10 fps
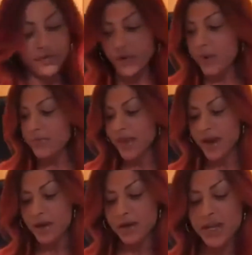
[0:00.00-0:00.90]
it from
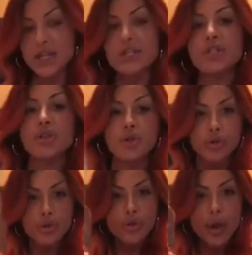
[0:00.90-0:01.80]
there
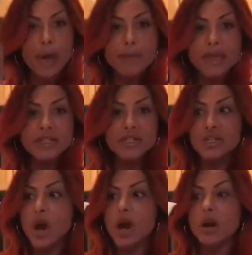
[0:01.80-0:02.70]
into a mason
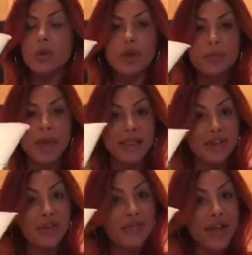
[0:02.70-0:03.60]
jar with my
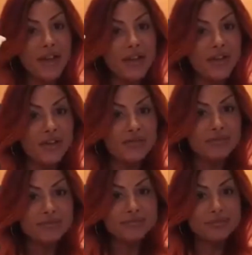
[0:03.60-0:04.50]
little funnel.
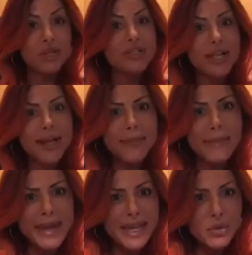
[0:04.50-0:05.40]
Looks like
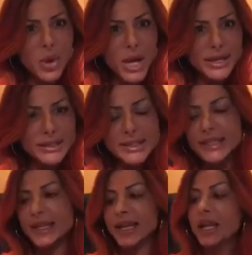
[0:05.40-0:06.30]
I'm making wine,
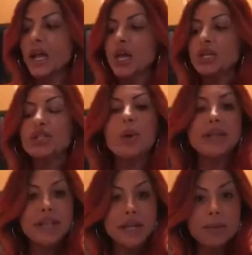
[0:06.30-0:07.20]
doesn't it? So
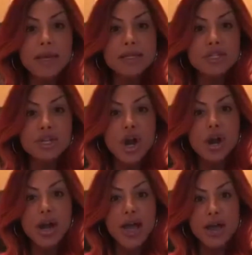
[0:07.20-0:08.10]
I take a mason
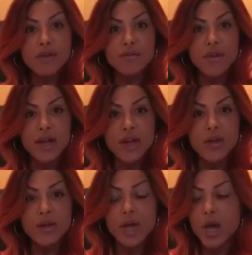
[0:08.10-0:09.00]
jar, I have a
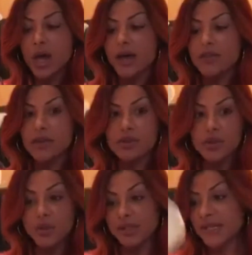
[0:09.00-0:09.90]
funnel, I either
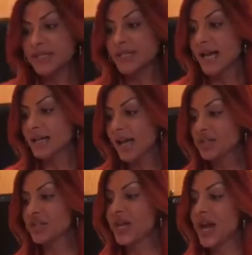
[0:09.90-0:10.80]
do it in this side, and
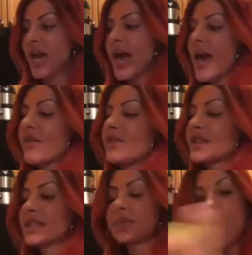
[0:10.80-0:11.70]
actually I have
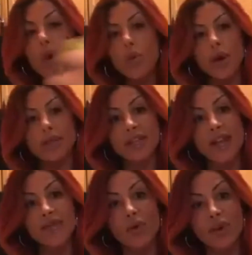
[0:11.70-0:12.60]
this small one that
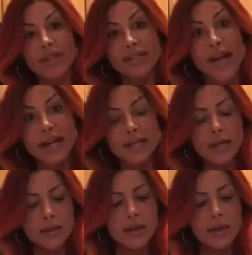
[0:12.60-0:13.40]
I've already done,